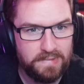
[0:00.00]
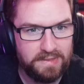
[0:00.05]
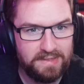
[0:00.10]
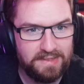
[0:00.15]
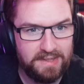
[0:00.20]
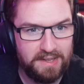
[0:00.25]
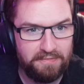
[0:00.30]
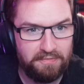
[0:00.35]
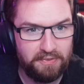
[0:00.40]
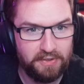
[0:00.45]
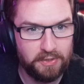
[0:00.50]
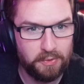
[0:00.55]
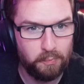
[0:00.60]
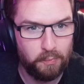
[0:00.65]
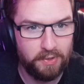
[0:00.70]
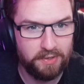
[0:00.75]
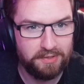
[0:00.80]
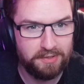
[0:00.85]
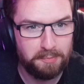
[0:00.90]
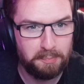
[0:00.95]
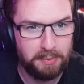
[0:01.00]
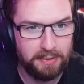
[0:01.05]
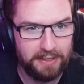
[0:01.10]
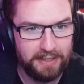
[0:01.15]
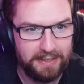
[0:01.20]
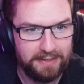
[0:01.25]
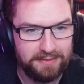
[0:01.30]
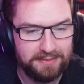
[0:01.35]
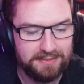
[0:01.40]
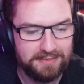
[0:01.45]
Difficult one to
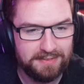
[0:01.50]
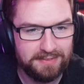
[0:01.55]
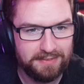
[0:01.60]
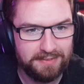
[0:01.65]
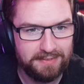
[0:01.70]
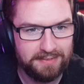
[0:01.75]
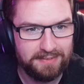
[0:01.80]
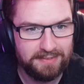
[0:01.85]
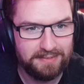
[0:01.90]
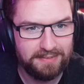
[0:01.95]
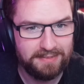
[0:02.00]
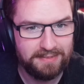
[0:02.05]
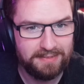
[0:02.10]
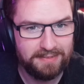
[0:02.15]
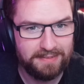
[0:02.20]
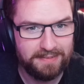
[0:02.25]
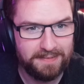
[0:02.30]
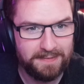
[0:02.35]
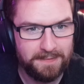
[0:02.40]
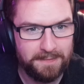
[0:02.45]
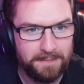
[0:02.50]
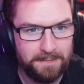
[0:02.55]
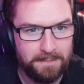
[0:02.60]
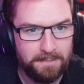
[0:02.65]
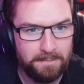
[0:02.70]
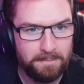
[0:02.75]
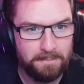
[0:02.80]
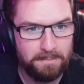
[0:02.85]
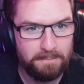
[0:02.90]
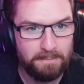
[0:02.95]
place.
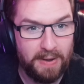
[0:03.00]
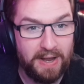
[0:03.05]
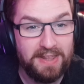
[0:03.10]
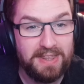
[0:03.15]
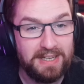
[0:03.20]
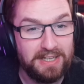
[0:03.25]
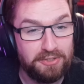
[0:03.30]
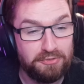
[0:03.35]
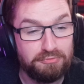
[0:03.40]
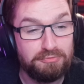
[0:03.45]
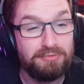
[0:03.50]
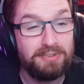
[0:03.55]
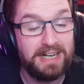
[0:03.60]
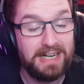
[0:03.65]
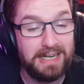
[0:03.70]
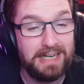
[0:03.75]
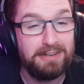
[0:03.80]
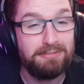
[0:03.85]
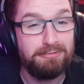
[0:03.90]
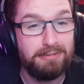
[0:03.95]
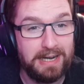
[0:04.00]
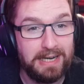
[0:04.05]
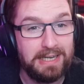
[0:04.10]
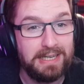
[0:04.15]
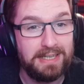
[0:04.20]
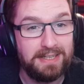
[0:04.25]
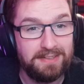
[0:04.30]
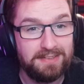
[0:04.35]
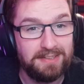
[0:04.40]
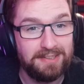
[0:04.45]
I think it's really, really
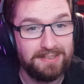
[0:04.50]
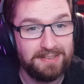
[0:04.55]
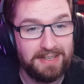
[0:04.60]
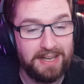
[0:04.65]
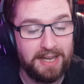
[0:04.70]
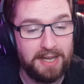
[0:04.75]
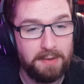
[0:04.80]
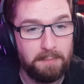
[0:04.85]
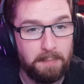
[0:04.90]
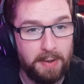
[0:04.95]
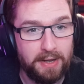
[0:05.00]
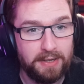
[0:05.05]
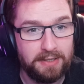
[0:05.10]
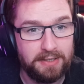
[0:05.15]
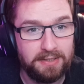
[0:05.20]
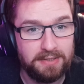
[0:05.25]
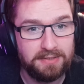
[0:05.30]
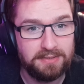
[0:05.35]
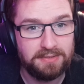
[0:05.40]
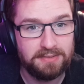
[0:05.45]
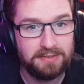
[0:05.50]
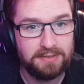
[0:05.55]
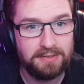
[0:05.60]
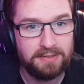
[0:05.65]
easy to get hit by these.